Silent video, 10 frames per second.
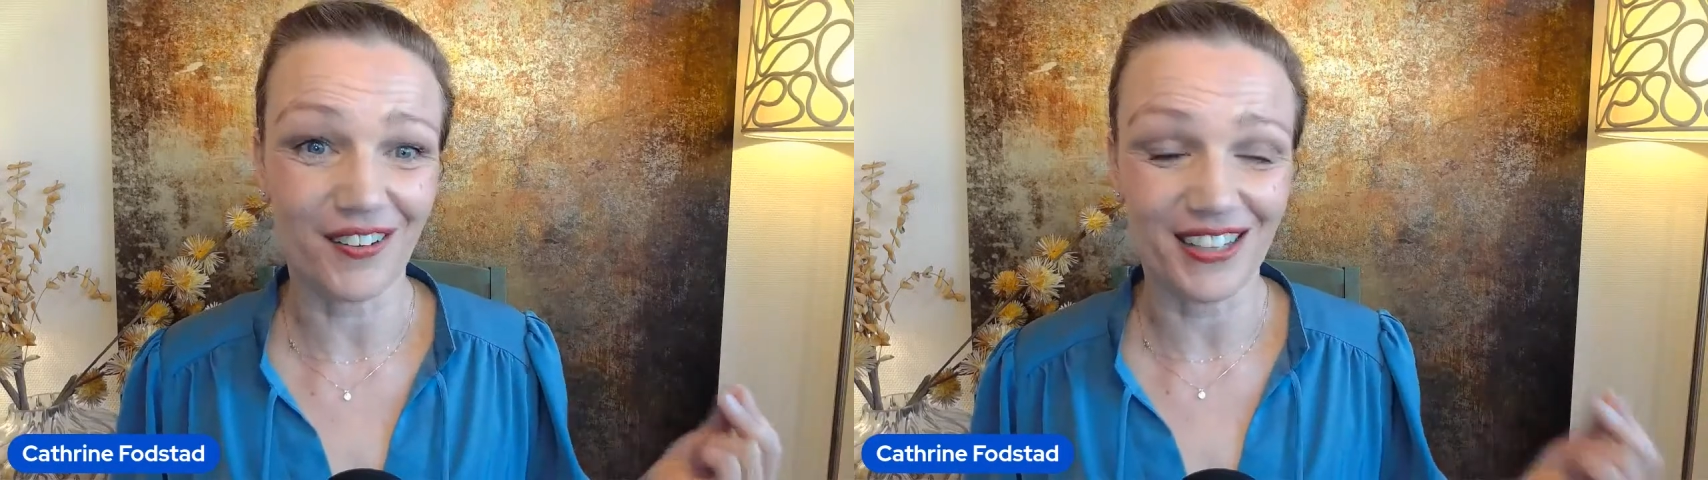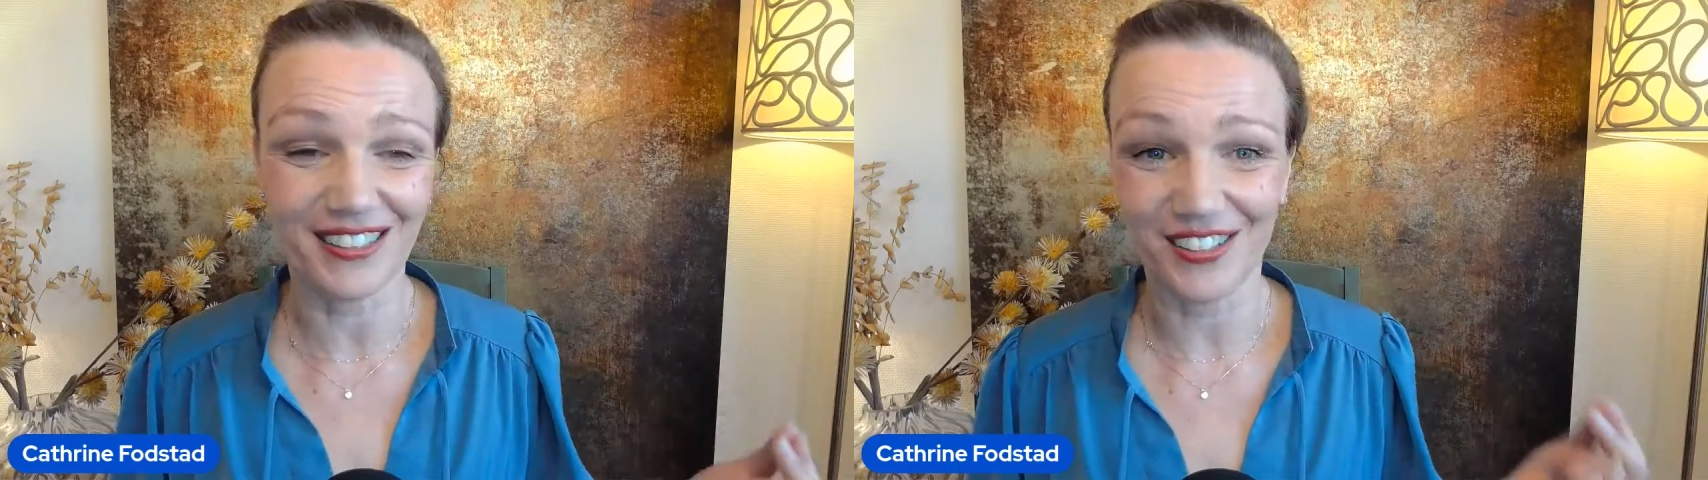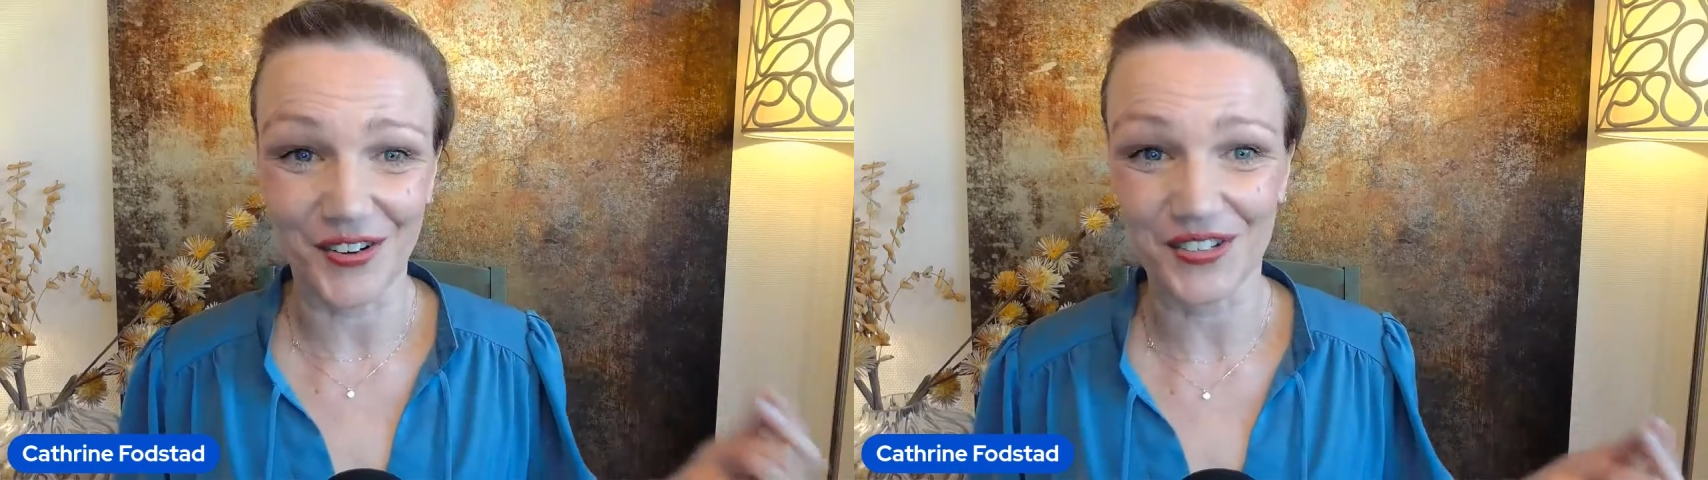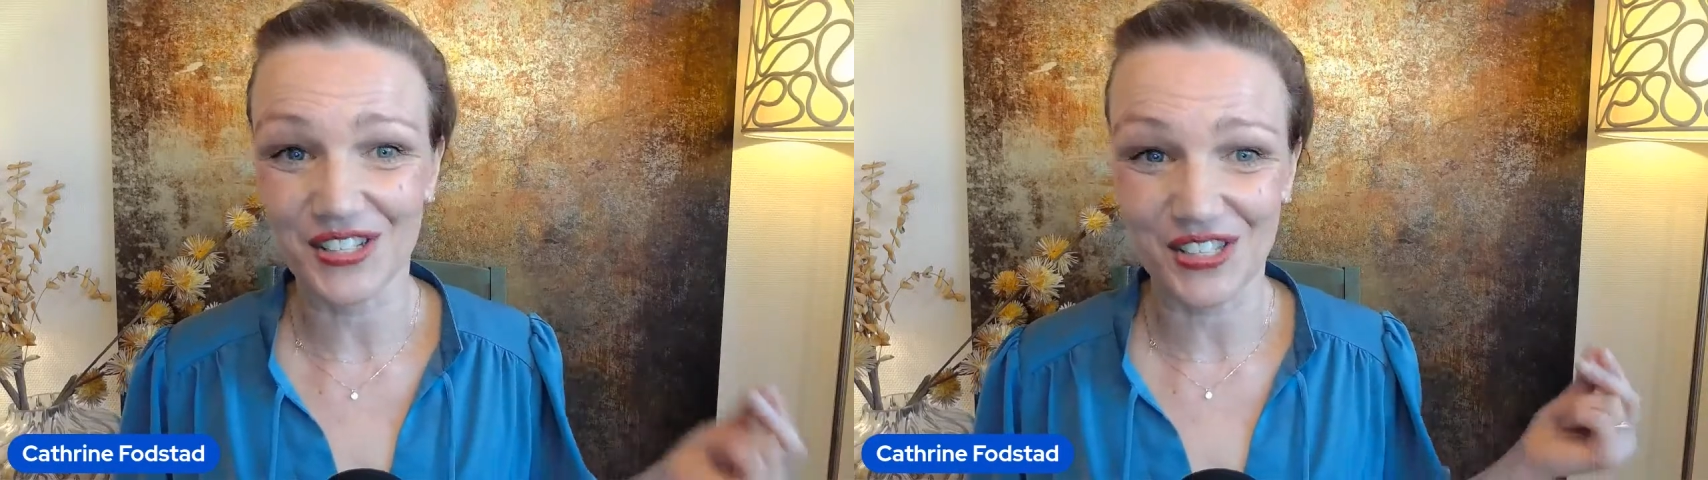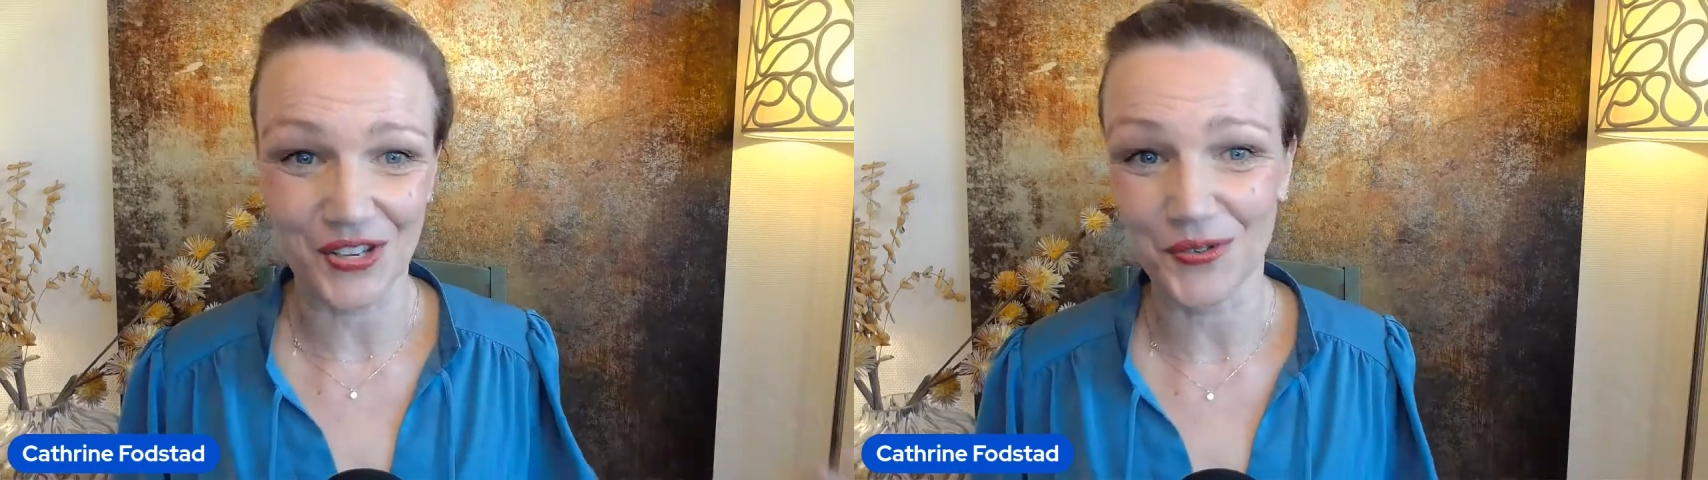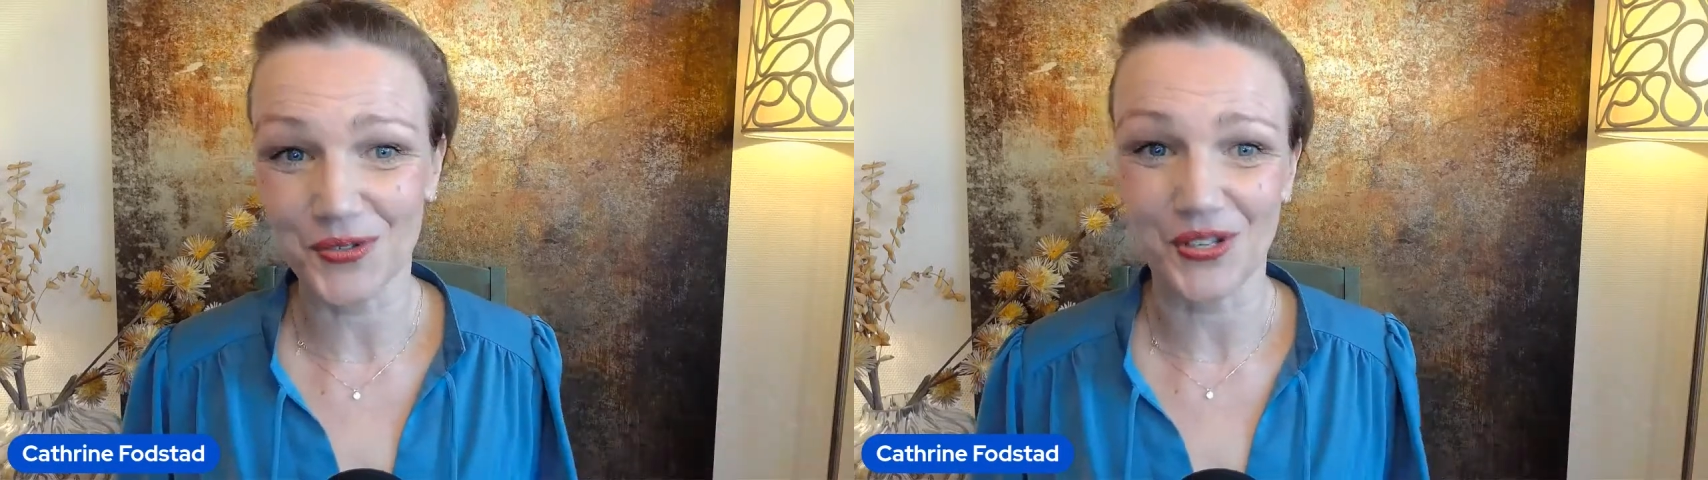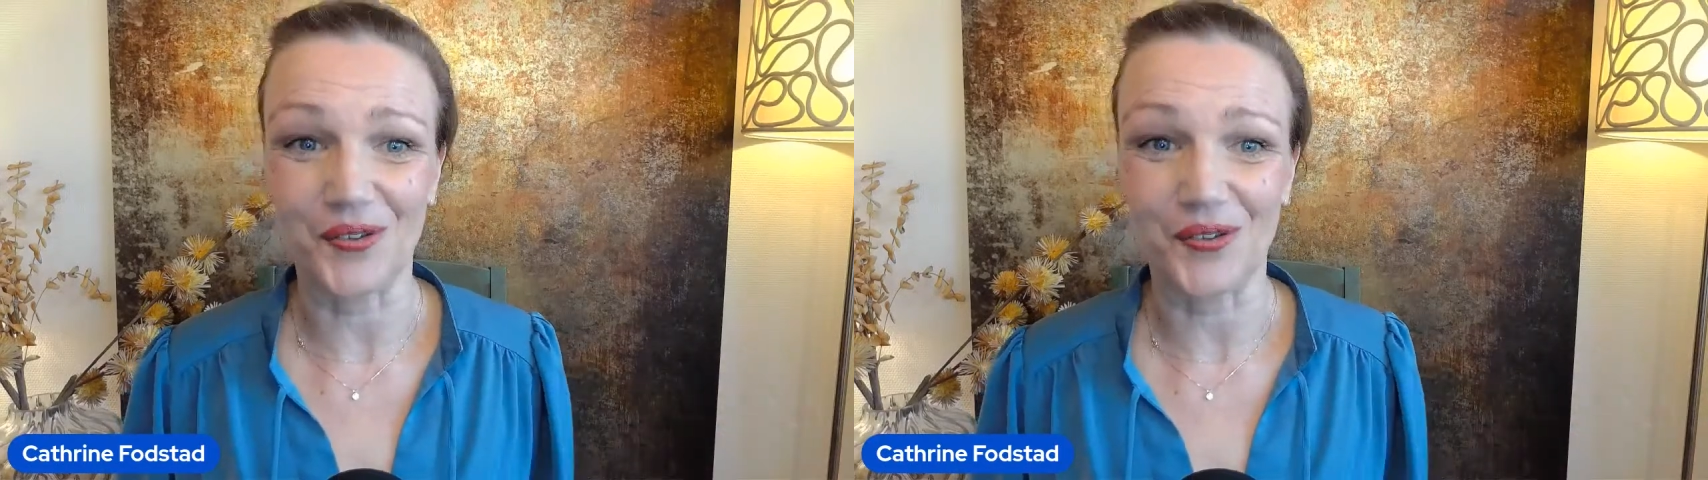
going to learn so